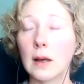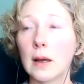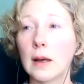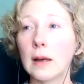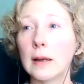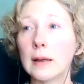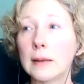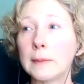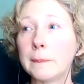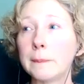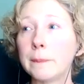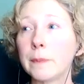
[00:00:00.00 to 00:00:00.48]

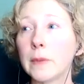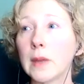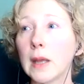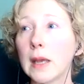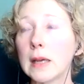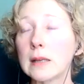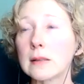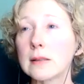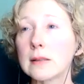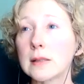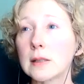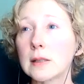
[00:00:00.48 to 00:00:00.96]
Um,
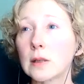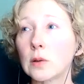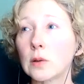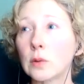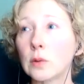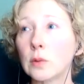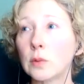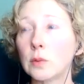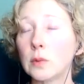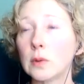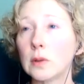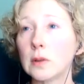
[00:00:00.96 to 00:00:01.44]
and
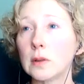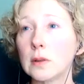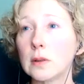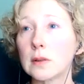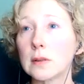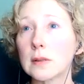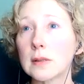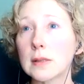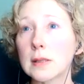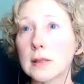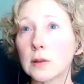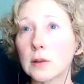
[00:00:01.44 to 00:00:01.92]
so
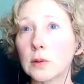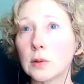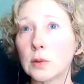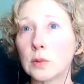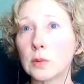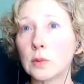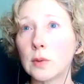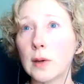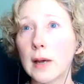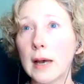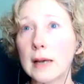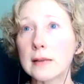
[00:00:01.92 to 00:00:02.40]

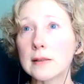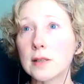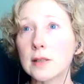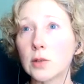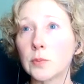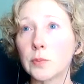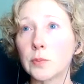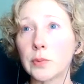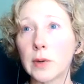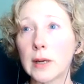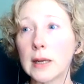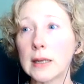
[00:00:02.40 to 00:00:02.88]
so as
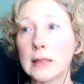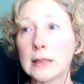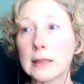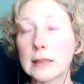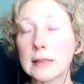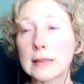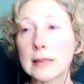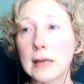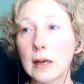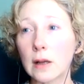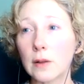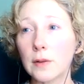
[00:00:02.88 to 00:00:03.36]
your brain
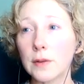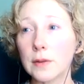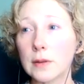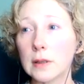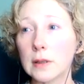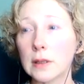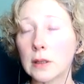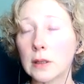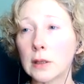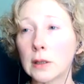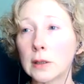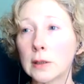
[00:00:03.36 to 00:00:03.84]
gets
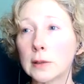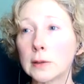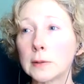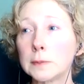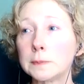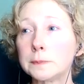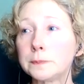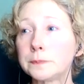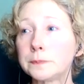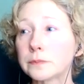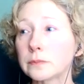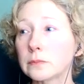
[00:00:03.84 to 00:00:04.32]
healthier,
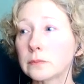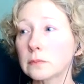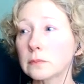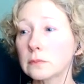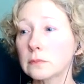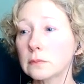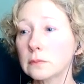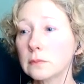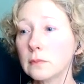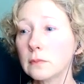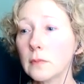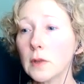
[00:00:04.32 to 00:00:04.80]

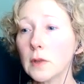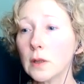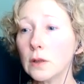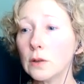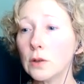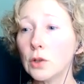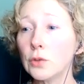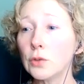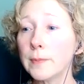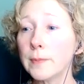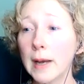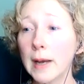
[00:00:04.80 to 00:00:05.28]

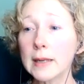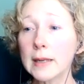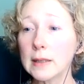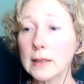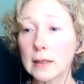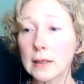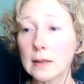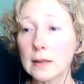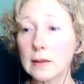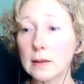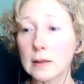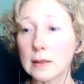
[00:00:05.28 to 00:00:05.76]
you might
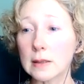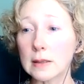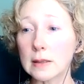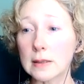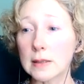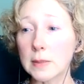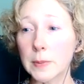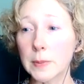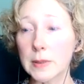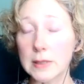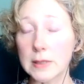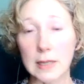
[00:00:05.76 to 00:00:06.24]
get
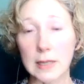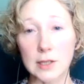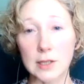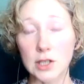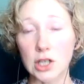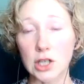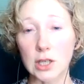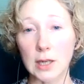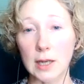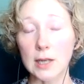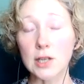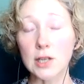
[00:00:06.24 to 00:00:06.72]
these
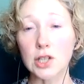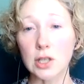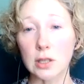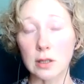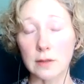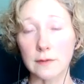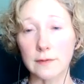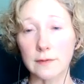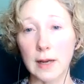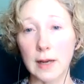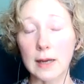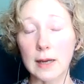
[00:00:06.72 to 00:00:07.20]
potentiation
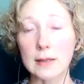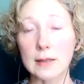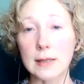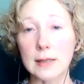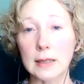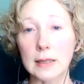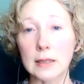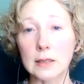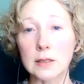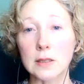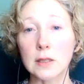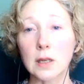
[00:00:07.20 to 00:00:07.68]
effects.
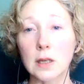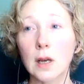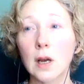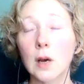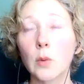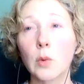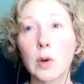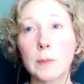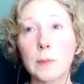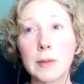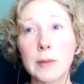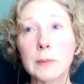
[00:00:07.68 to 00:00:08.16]
And
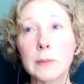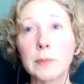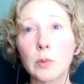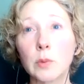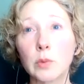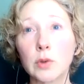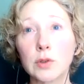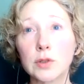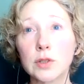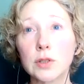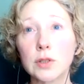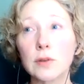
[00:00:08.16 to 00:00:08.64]
what people
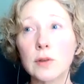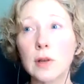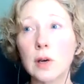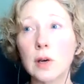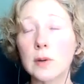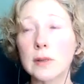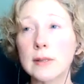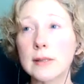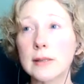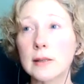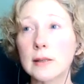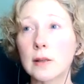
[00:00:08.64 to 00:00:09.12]
will do
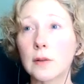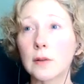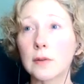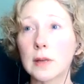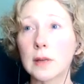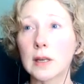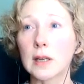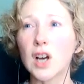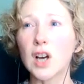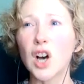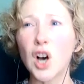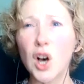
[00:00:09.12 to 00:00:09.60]
though is they'll
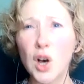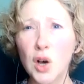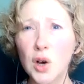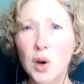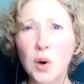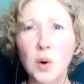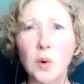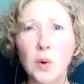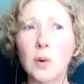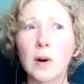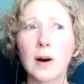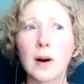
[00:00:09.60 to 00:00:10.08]
think,
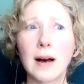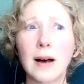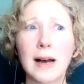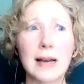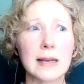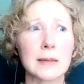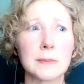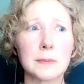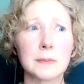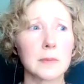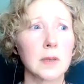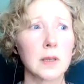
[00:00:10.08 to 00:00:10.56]
oh,
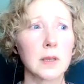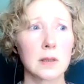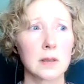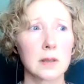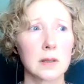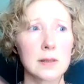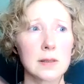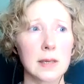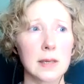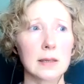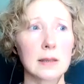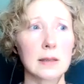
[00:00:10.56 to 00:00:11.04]
I'm
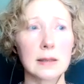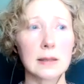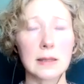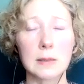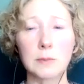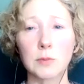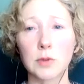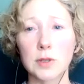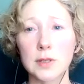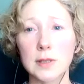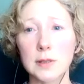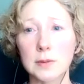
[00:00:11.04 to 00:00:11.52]

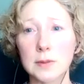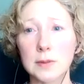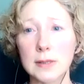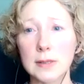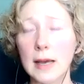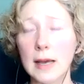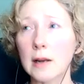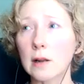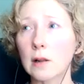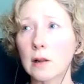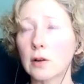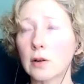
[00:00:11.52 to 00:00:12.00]
suddenly more
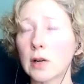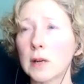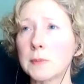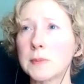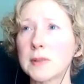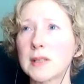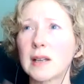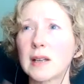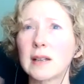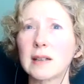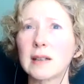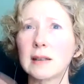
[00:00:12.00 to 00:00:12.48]
suicidal or I'm
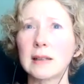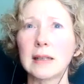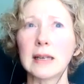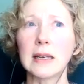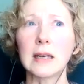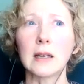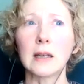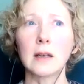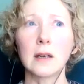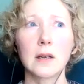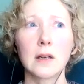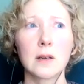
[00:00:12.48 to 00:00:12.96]

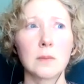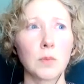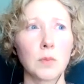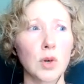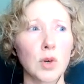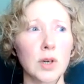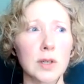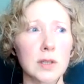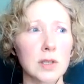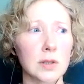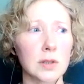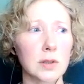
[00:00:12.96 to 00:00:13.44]
suddenly
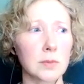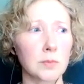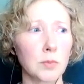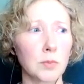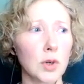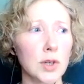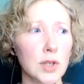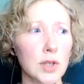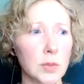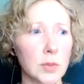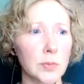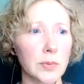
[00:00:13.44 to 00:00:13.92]
more
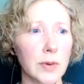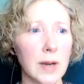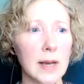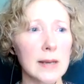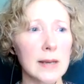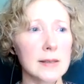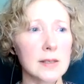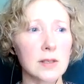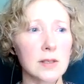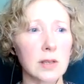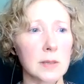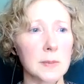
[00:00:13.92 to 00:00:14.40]
more
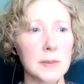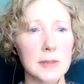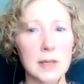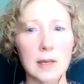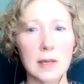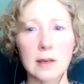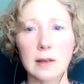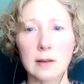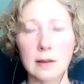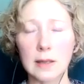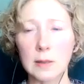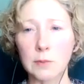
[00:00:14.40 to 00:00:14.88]
depressed or I'm
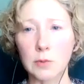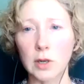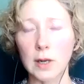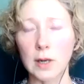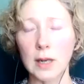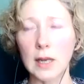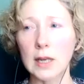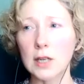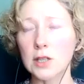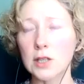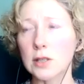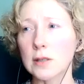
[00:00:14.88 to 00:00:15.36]
suddenly more
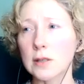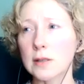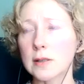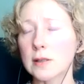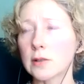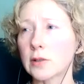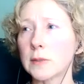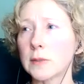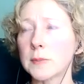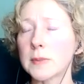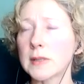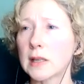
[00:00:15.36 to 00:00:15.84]
anxious
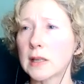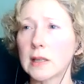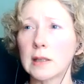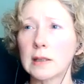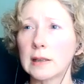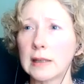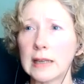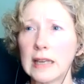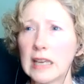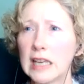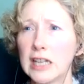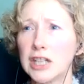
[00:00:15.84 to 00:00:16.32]
or I'm
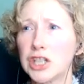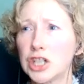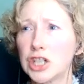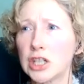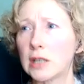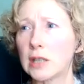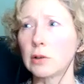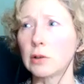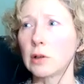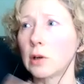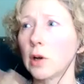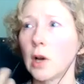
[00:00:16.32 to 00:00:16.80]
suddenly
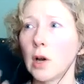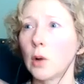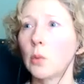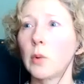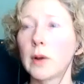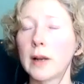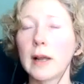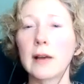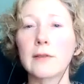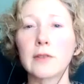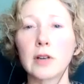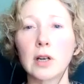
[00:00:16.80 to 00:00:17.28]
itchy or
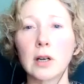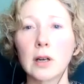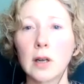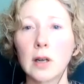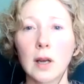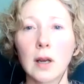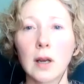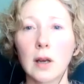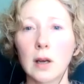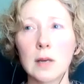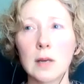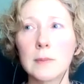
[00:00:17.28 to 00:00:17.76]
whatever.
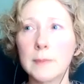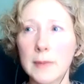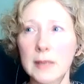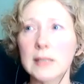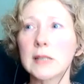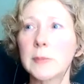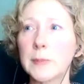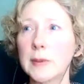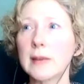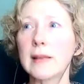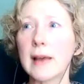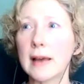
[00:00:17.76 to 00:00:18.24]
It
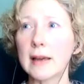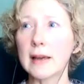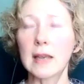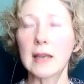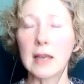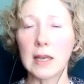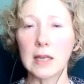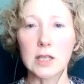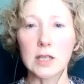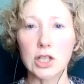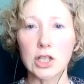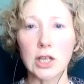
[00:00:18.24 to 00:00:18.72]
must be that
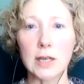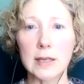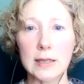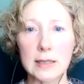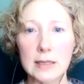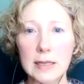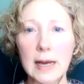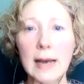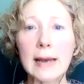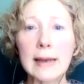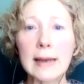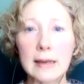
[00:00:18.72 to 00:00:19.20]

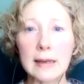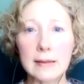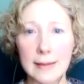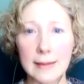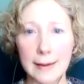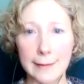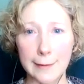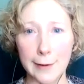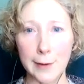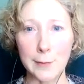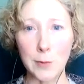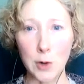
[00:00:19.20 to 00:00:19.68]
ketogenic diet
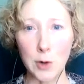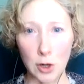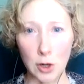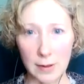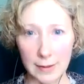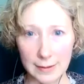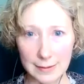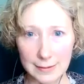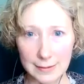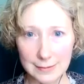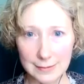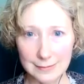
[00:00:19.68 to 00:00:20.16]
that I'm
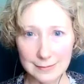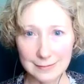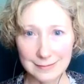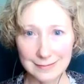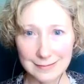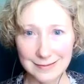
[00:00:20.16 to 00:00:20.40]
on.